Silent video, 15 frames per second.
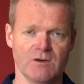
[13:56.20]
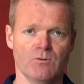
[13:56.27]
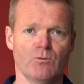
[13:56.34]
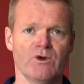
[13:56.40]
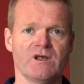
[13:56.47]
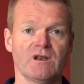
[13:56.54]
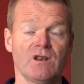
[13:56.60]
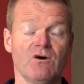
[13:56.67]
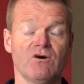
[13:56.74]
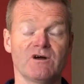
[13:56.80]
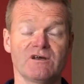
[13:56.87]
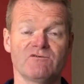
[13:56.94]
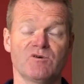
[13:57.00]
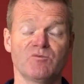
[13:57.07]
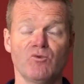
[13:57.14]
We're
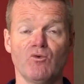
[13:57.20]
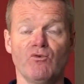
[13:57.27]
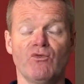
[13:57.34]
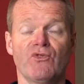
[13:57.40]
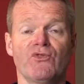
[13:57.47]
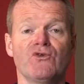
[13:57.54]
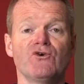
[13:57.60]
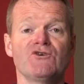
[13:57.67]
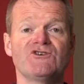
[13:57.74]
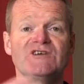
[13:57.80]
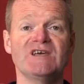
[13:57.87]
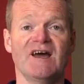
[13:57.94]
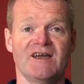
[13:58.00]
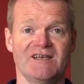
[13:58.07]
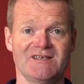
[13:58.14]
live on more than
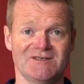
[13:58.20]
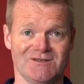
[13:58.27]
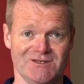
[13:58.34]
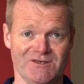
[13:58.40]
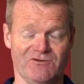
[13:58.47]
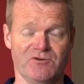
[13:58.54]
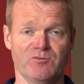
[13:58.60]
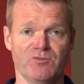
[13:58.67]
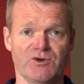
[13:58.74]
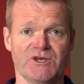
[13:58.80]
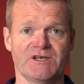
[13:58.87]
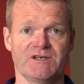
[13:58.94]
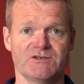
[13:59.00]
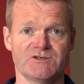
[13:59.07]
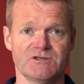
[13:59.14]
38 different
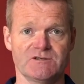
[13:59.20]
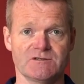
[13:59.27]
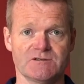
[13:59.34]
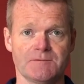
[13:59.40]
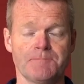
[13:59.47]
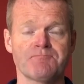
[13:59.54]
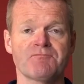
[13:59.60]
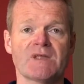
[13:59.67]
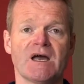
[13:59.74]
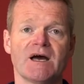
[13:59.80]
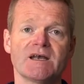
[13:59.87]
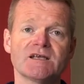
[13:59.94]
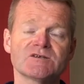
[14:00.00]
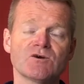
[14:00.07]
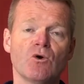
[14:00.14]
booking engines,
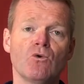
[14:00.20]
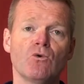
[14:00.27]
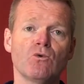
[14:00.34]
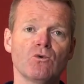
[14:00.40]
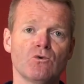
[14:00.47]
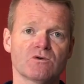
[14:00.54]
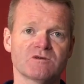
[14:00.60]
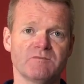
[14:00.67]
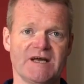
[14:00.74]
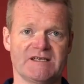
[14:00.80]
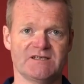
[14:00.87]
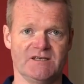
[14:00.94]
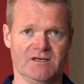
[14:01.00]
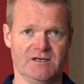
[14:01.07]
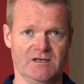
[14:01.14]
and it's all
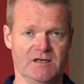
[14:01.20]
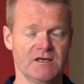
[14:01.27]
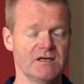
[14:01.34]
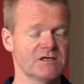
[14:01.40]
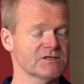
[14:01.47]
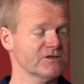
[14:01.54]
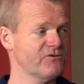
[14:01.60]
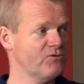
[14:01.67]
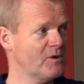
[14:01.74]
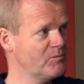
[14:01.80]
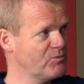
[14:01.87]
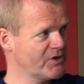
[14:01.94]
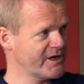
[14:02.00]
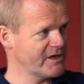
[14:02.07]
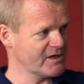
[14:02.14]
automatic. So if one
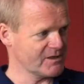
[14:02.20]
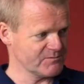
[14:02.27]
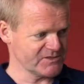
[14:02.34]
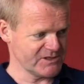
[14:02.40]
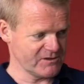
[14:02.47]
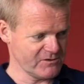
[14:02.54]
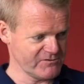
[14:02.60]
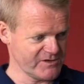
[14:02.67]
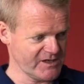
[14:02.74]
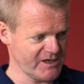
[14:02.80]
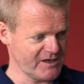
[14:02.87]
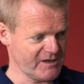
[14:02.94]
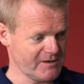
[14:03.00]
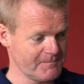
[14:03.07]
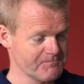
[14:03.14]
booking comes in over
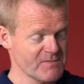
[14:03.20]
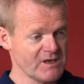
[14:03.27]
here,